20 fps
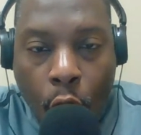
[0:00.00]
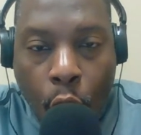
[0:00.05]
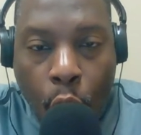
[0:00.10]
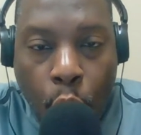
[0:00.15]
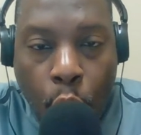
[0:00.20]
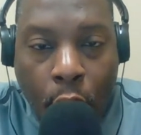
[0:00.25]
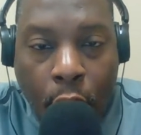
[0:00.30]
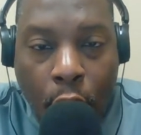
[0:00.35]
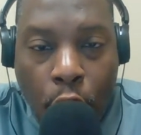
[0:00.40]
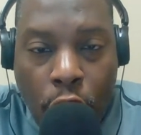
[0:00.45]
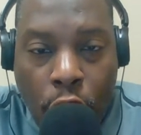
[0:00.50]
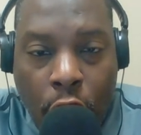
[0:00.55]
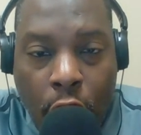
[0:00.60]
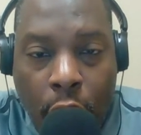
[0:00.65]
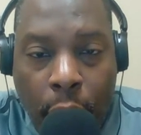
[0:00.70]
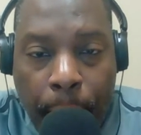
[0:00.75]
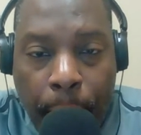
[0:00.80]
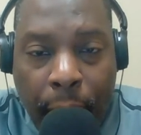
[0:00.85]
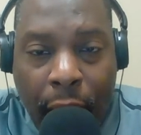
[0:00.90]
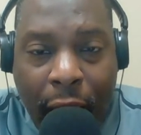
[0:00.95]

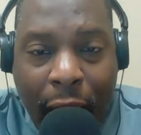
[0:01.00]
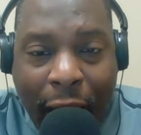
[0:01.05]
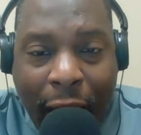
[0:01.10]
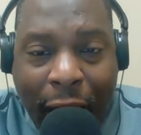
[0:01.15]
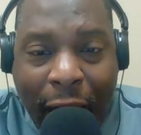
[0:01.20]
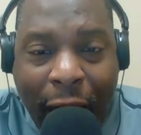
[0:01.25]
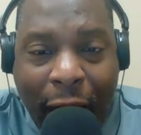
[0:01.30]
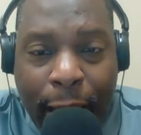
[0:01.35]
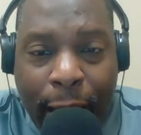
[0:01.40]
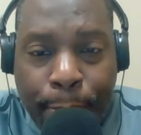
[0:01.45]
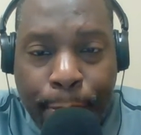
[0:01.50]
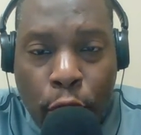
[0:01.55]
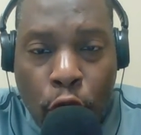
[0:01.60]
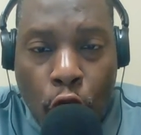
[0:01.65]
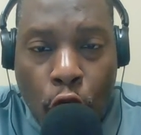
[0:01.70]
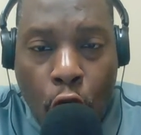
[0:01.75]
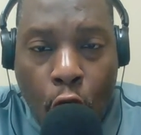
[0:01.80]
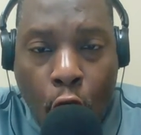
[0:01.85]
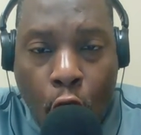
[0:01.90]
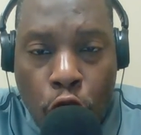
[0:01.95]
Welcome. I'm
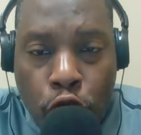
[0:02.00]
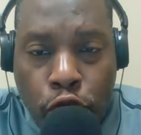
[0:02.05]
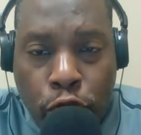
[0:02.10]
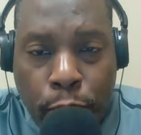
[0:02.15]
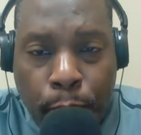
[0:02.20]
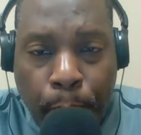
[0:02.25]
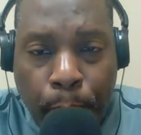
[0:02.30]
your host,